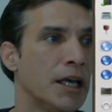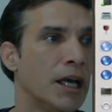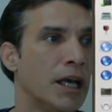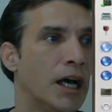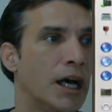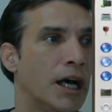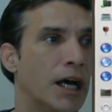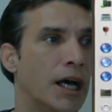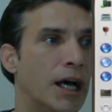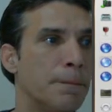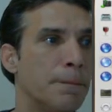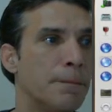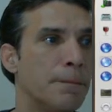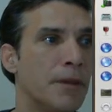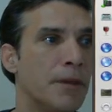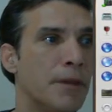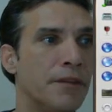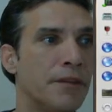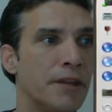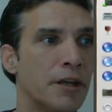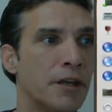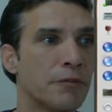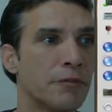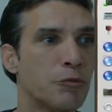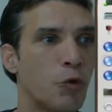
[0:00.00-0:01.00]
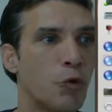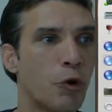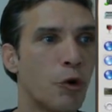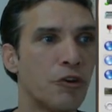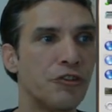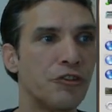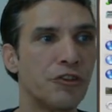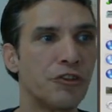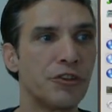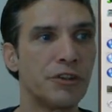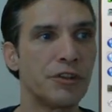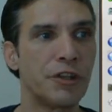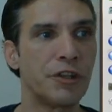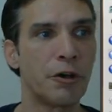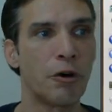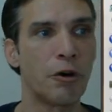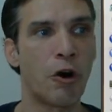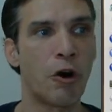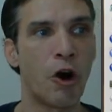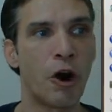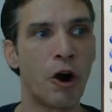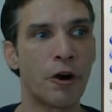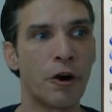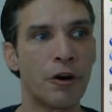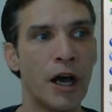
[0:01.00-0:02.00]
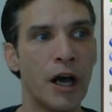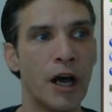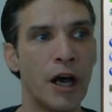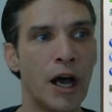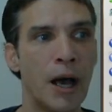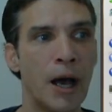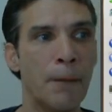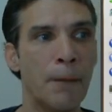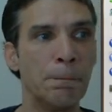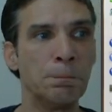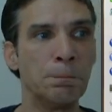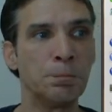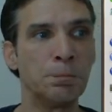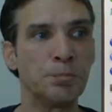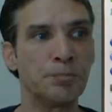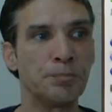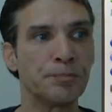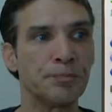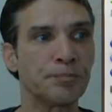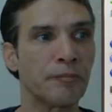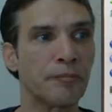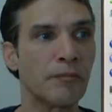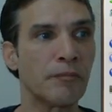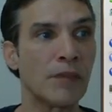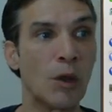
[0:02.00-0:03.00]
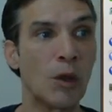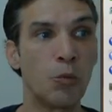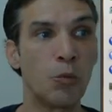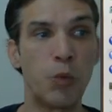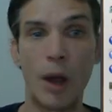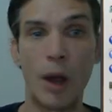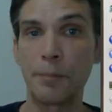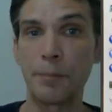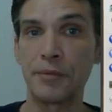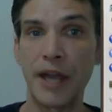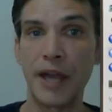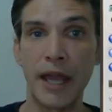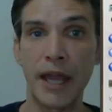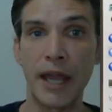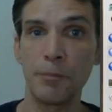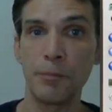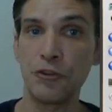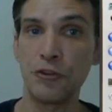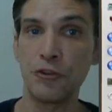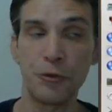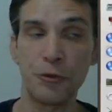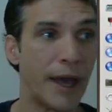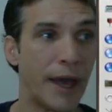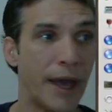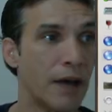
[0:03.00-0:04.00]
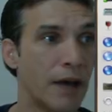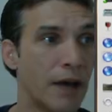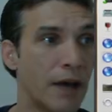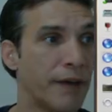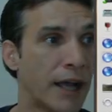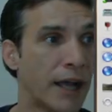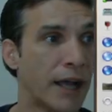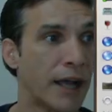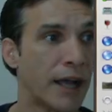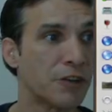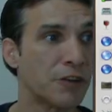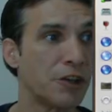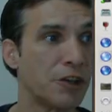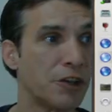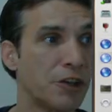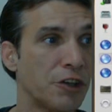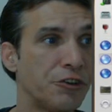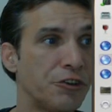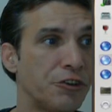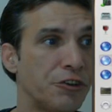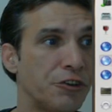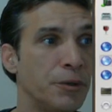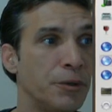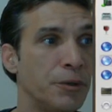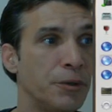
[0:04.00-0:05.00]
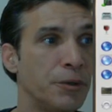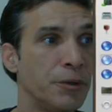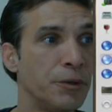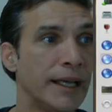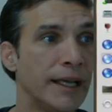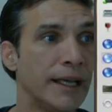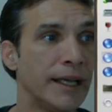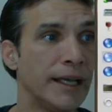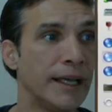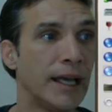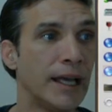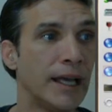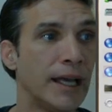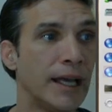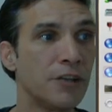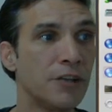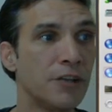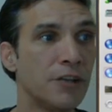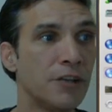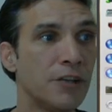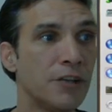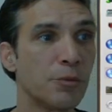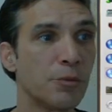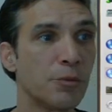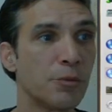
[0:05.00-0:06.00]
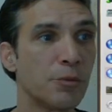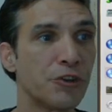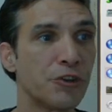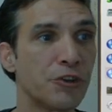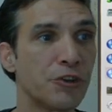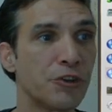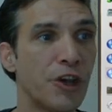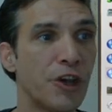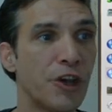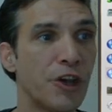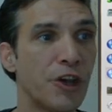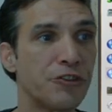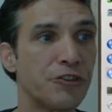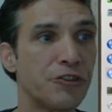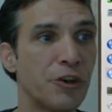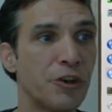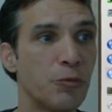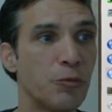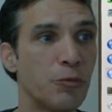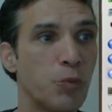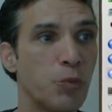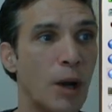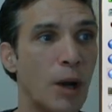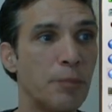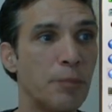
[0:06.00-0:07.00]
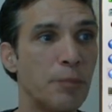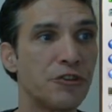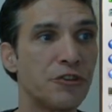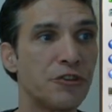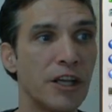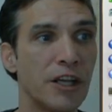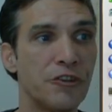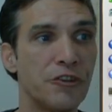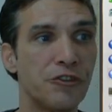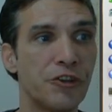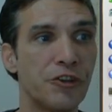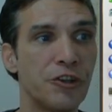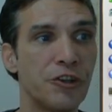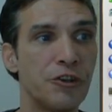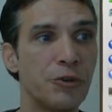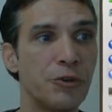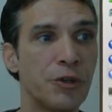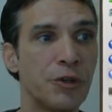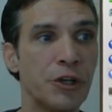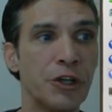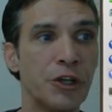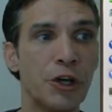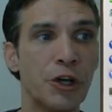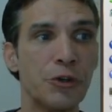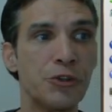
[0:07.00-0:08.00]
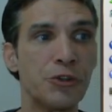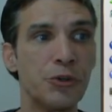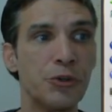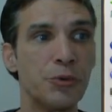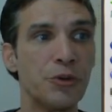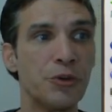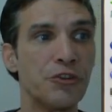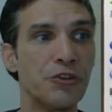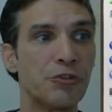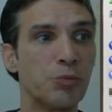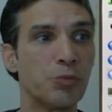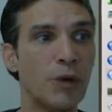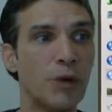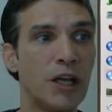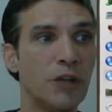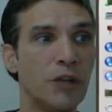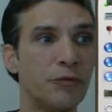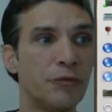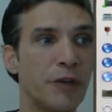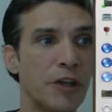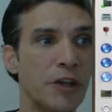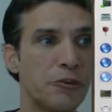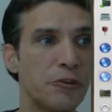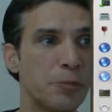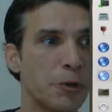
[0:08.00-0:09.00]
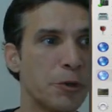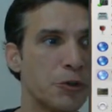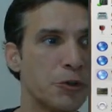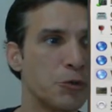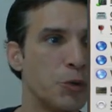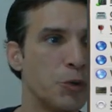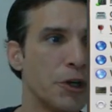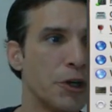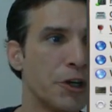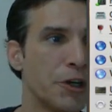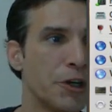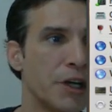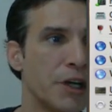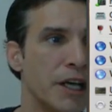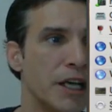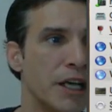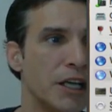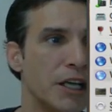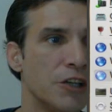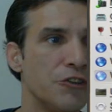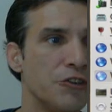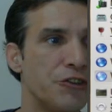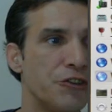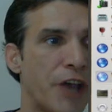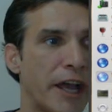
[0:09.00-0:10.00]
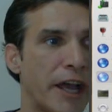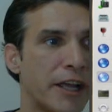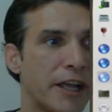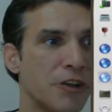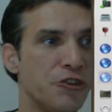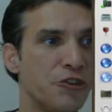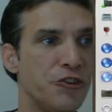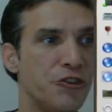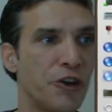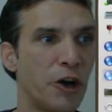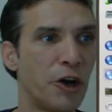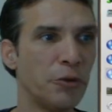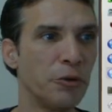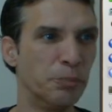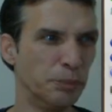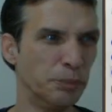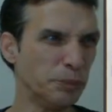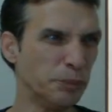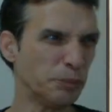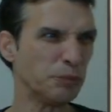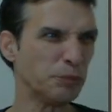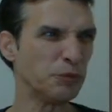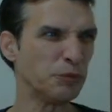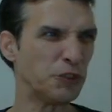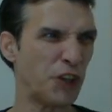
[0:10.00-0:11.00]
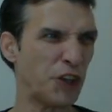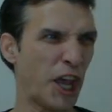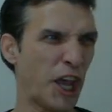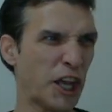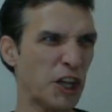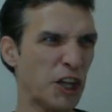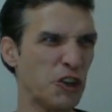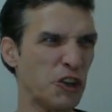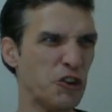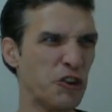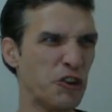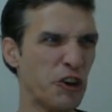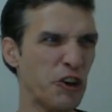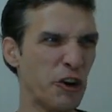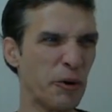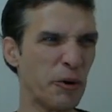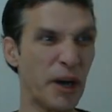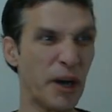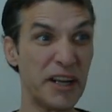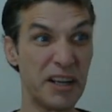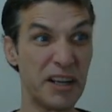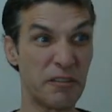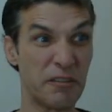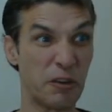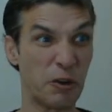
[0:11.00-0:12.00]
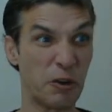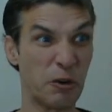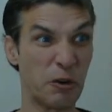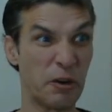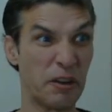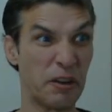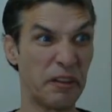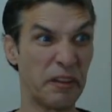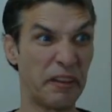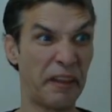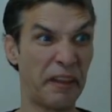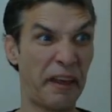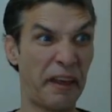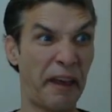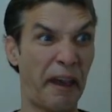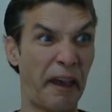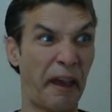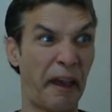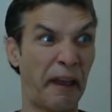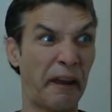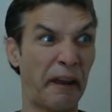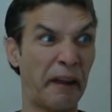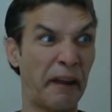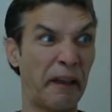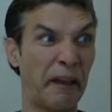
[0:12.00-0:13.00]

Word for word: um, and then of course there are um, web games you have access to, and then some suggested websites that you can go to as well, Facebook, Twitter, Jack and Joe. Mmm, Jack and Joe, I never heard of that.